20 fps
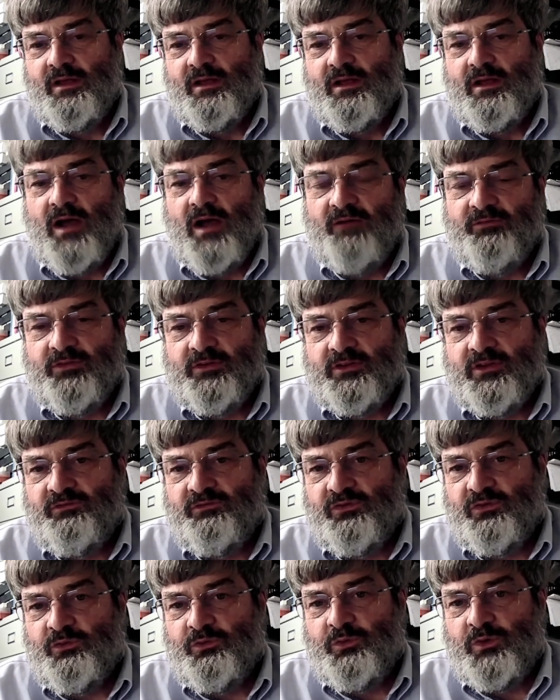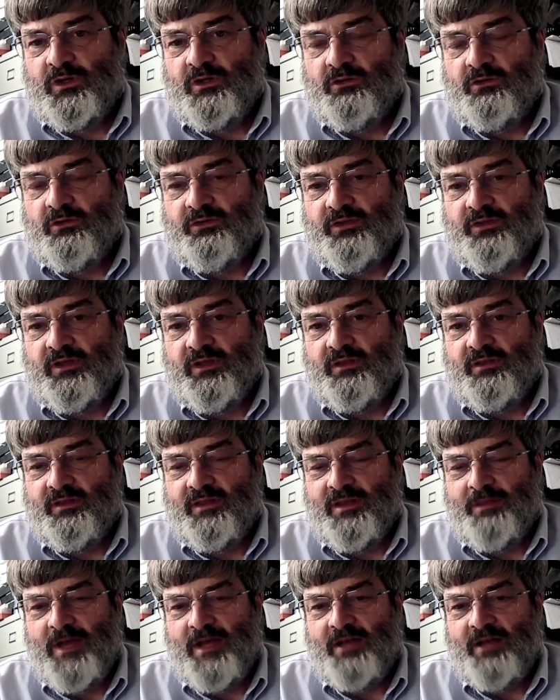conflict, if you will, or the,
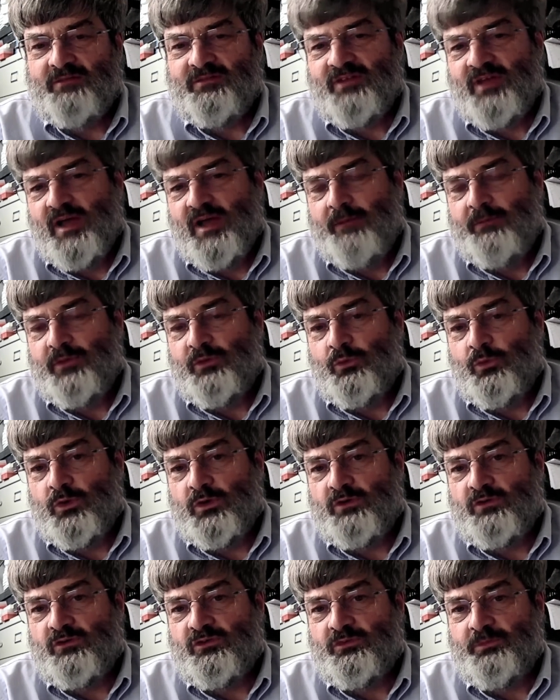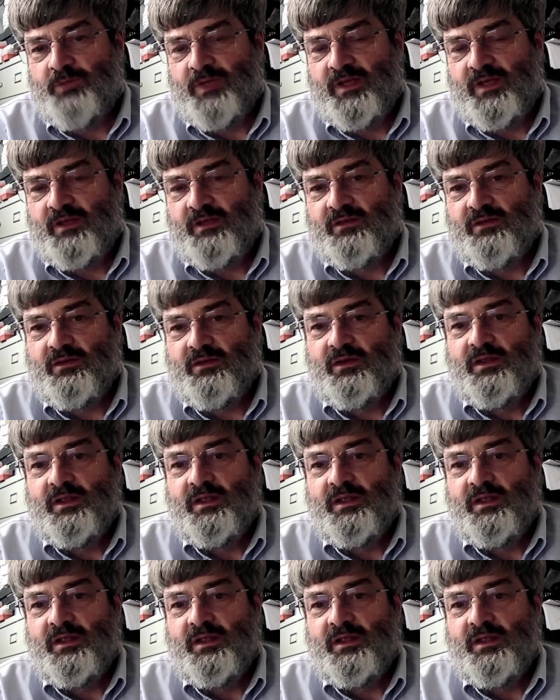the amount of time that workers spend